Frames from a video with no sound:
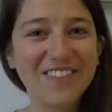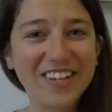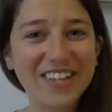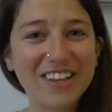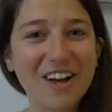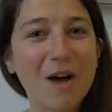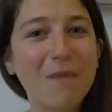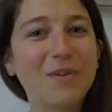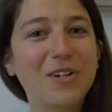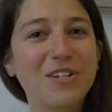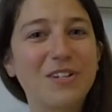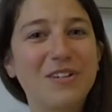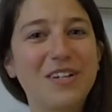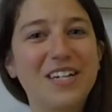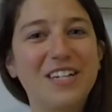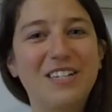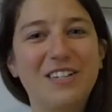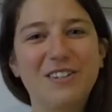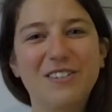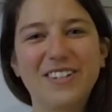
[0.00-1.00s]
having the
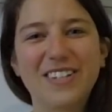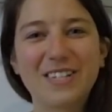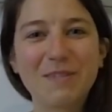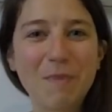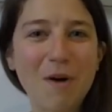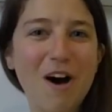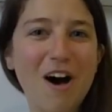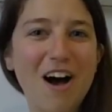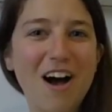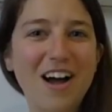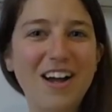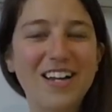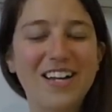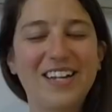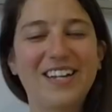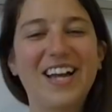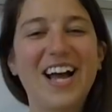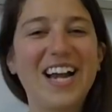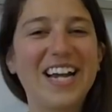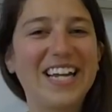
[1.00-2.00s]
opportunity to
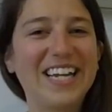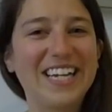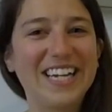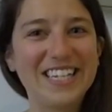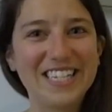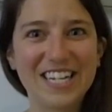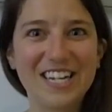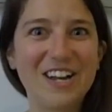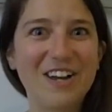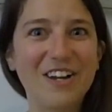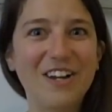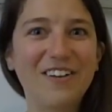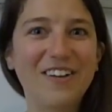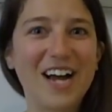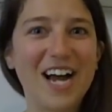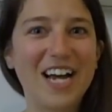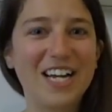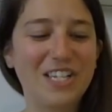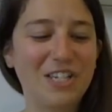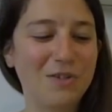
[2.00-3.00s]
respond and kind of get to know
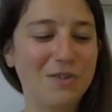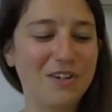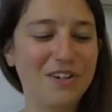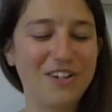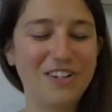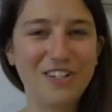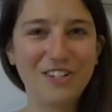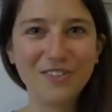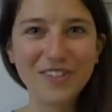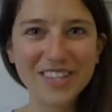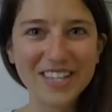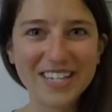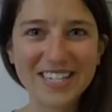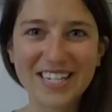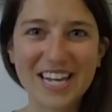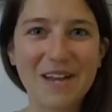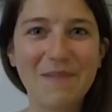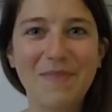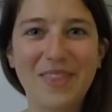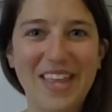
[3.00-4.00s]
you guys who are
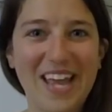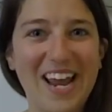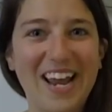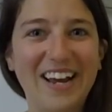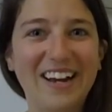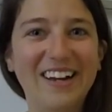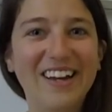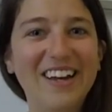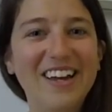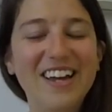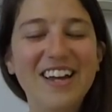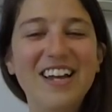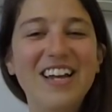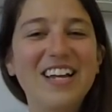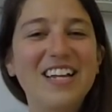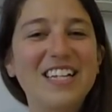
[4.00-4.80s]
doing the same thing.